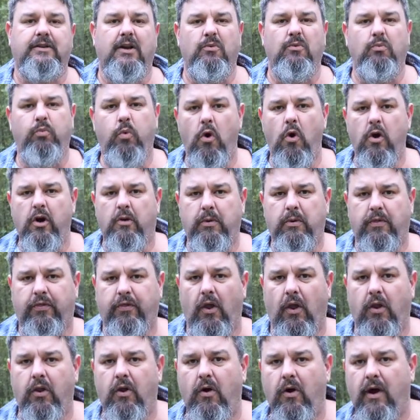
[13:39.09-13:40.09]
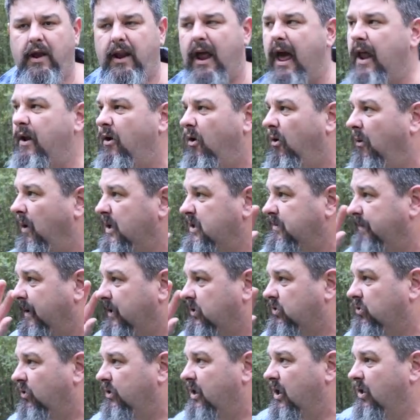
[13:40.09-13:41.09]
So work with the light, and always
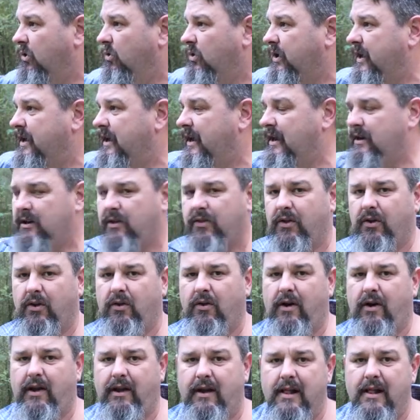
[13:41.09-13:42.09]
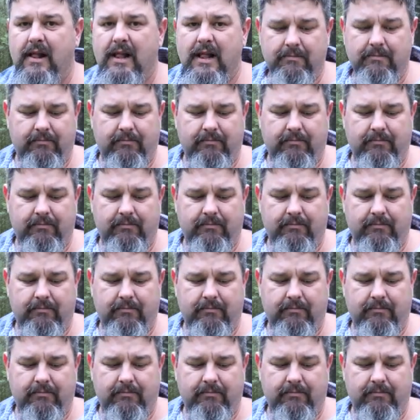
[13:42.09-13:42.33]
make sure you're looking into the light,